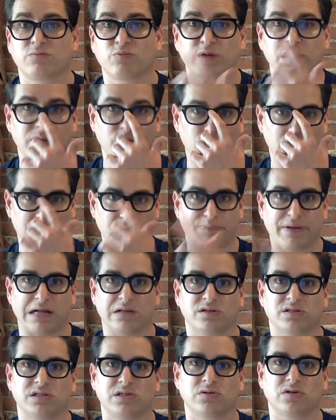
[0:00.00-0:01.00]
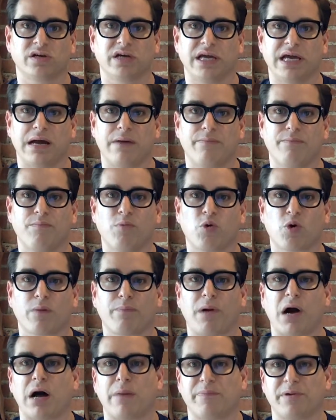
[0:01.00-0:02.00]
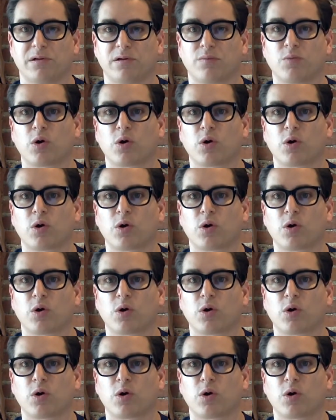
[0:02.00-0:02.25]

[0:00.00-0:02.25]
And really with compellers, you're looking at more popular,